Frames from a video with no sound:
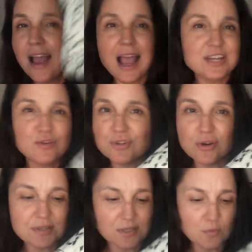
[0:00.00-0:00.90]
I don't
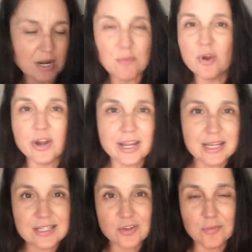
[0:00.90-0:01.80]
notice it when I'm wearing
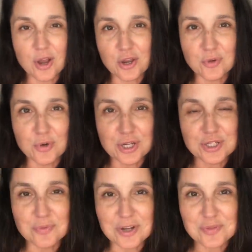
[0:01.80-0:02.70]
it, so I'm not gonna worry
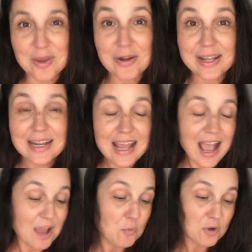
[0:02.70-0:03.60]
too much about it.
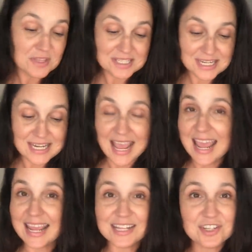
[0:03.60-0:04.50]
I wore this
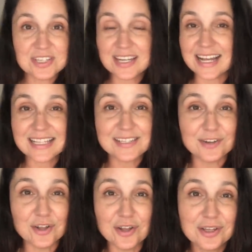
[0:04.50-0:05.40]
today. It's just a nice
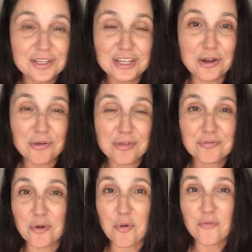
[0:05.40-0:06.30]
little, you know,
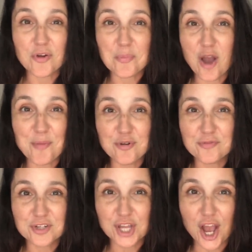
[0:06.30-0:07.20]
throw over, pop
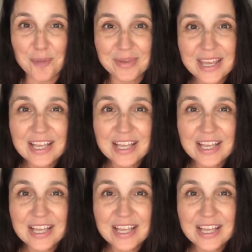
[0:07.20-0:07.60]
over top.